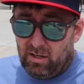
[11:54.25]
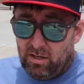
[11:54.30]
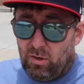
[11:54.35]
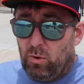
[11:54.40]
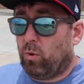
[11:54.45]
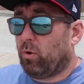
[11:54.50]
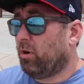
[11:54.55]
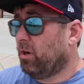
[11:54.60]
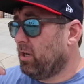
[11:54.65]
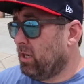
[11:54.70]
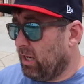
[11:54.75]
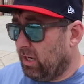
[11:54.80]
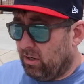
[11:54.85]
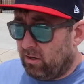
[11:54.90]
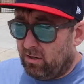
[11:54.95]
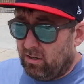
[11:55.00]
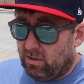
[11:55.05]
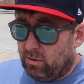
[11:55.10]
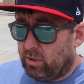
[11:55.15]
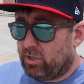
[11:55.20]
or a
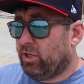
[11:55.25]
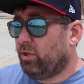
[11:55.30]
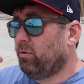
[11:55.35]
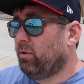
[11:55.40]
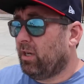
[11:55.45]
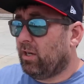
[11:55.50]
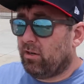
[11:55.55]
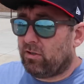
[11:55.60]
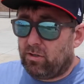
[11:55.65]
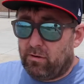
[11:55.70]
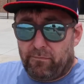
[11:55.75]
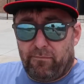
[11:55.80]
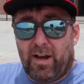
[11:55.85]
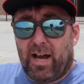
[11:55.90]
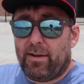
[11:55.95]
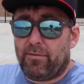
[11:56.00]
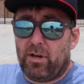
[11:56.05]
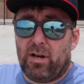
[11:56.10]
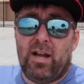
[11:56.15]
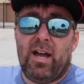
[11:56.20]
year, or two years, or
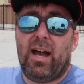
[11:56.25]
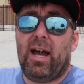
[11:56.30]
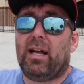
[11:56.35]
five years.